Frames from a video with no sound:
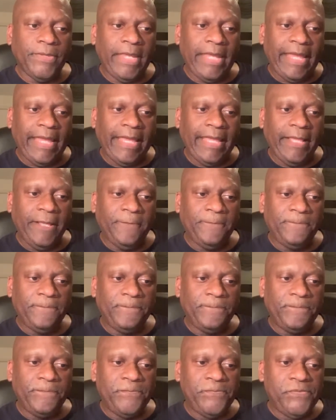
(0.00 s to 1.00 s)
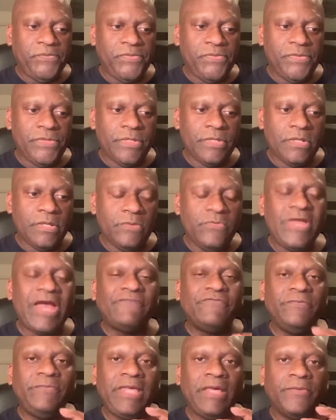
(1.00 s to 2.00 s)
a, we
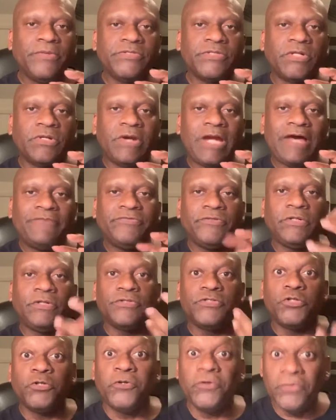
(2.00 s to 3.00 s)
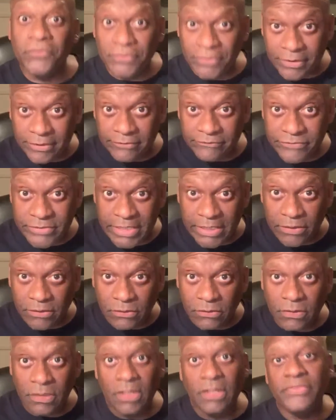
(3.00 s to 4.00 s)
have to be able to craft an alternative
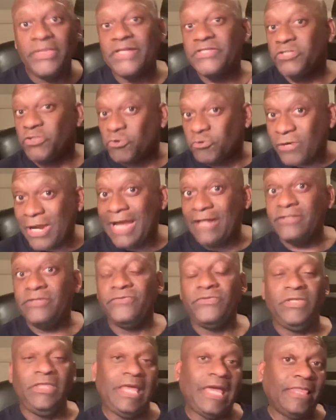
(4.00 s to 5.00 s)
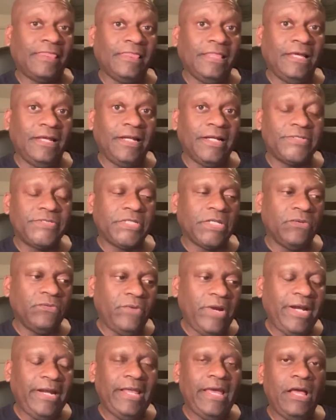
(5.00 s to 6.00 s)
deal that's attractive to the athletics. And
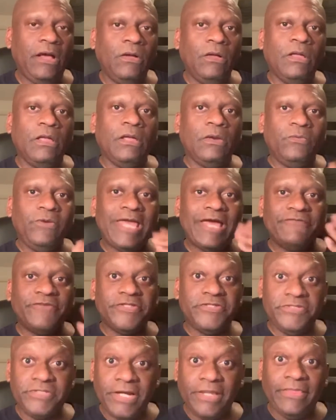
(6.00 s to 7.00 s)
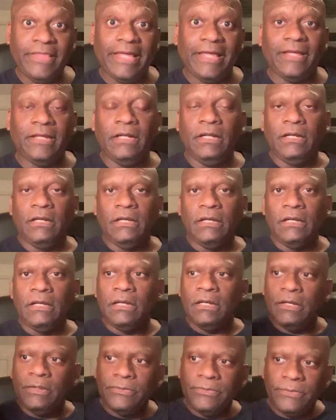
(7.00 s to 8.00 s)
right now, we haven't done that
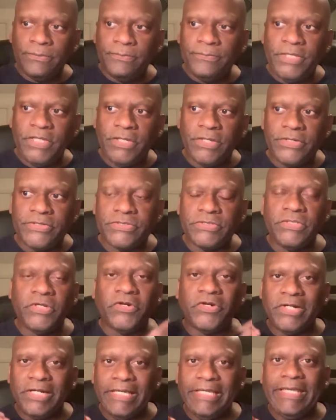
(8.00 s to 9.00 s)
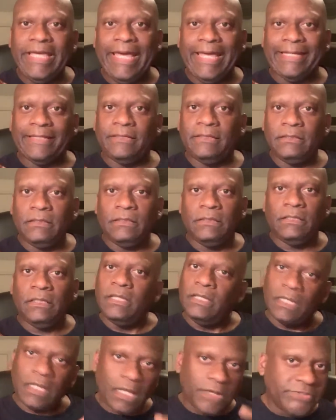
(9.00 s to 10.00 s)
because they're going to get,
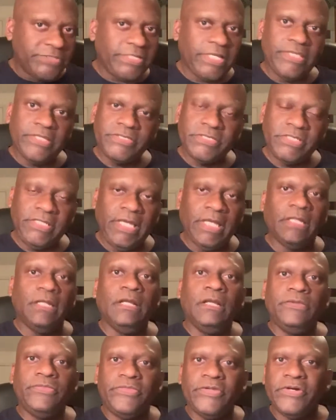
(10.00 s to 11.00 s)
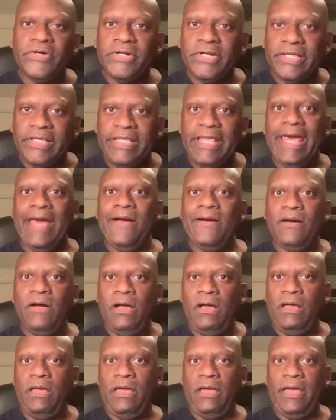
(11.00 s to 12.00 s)
I'll say this again, they're going to get
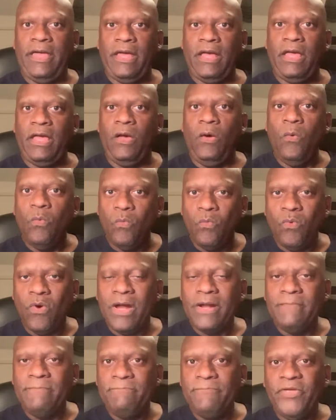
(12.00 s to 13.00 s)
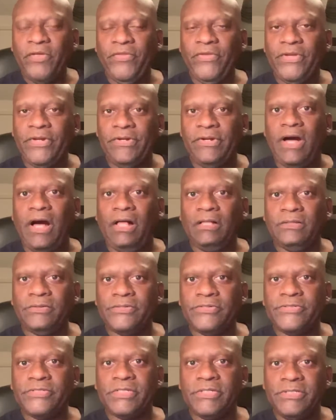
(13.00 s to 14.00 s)
$1 billion
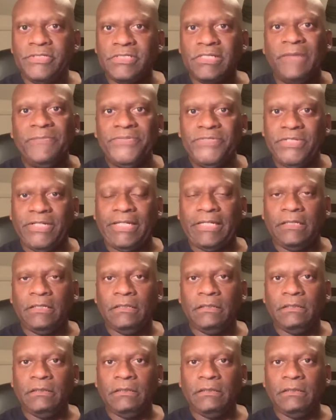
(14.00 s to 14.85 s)
in subsidy